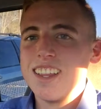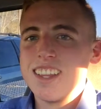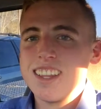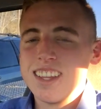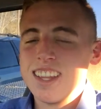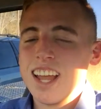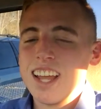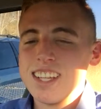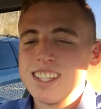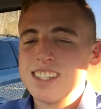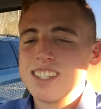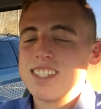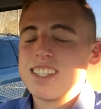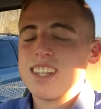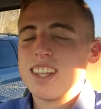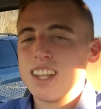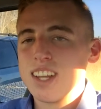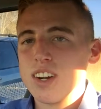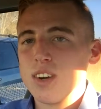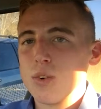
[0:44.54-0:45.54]
nice
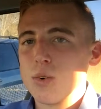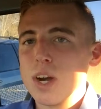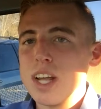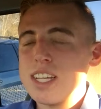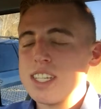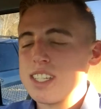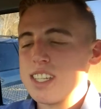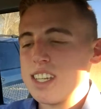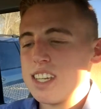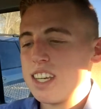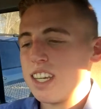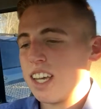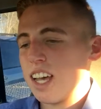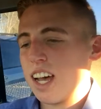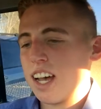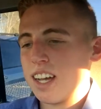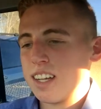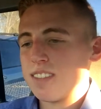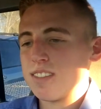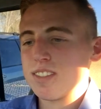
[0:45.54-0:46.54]
little racy
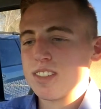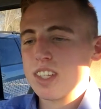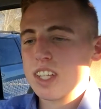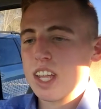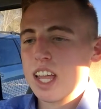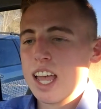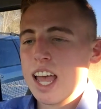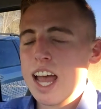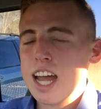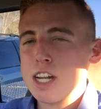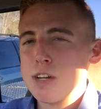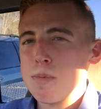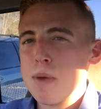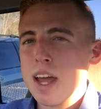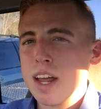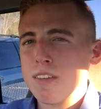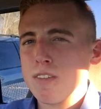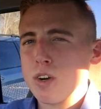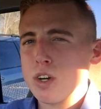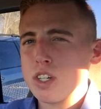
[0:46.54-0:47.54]

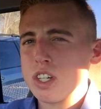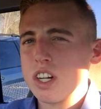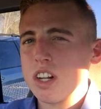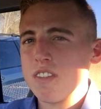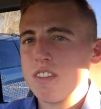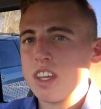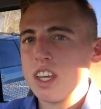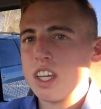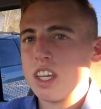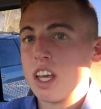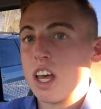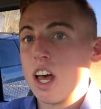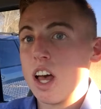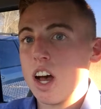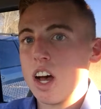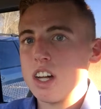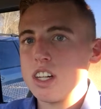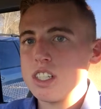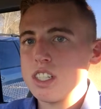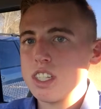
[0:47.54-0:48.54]
hatchback version of the
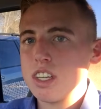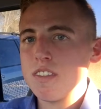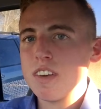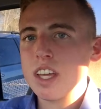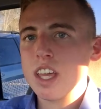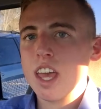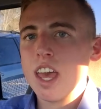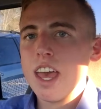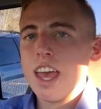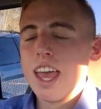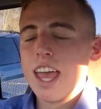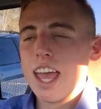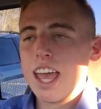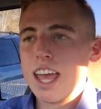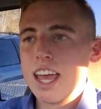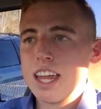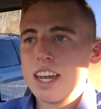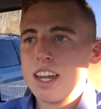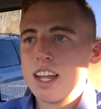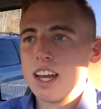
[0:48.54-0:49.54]
Honda Civic,
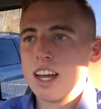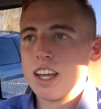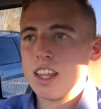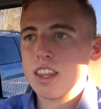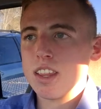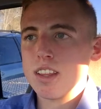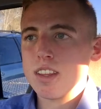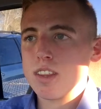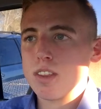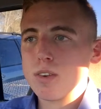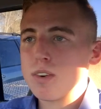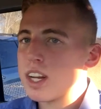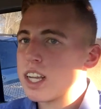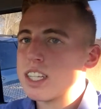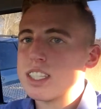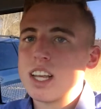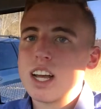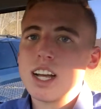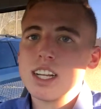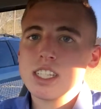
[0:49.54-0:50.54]
and 3
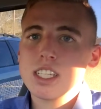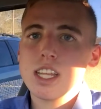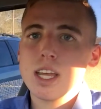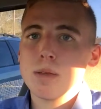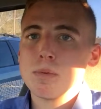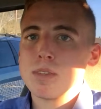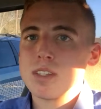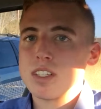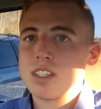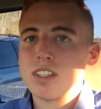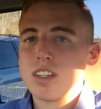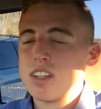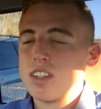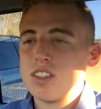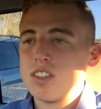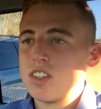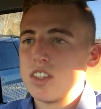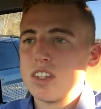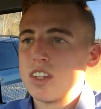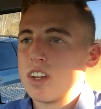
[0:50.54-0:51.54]
exhaust tips,
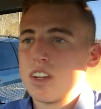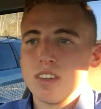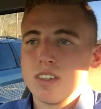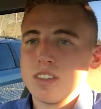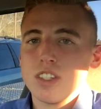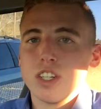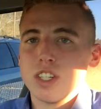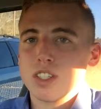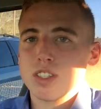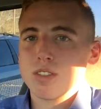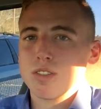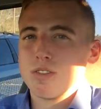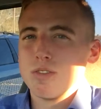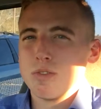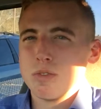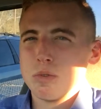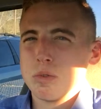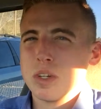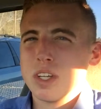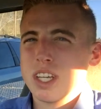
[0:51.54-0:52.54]
just
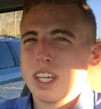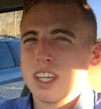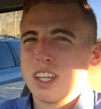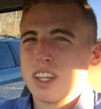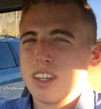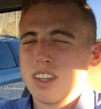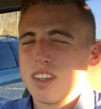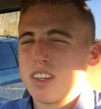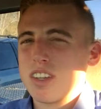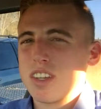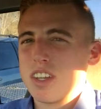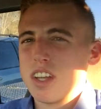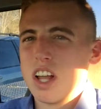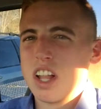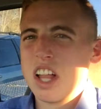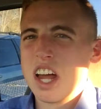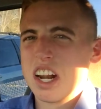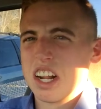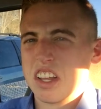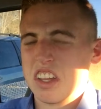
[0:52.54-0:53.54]
really a
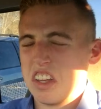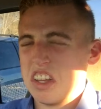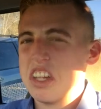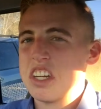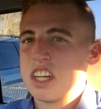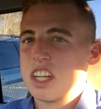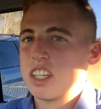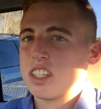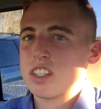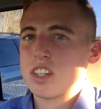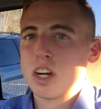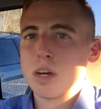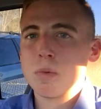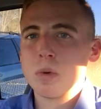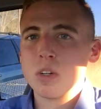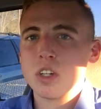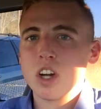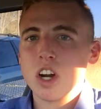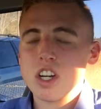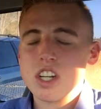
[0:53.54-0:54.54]
lot of goodness,
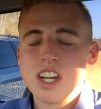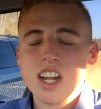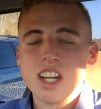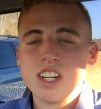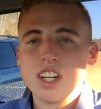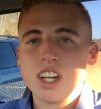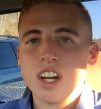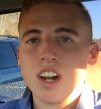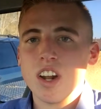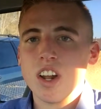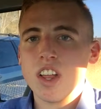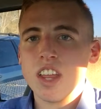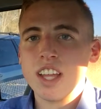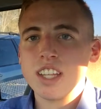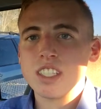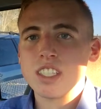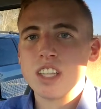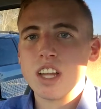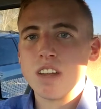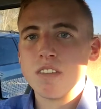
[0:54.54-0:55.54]
turbocharged engine and all
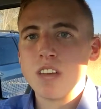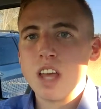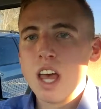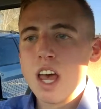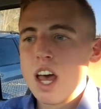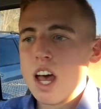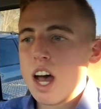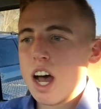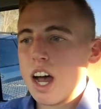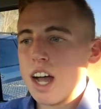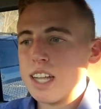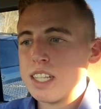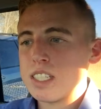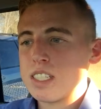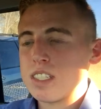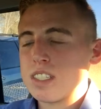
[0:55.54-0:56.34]
that stuff. I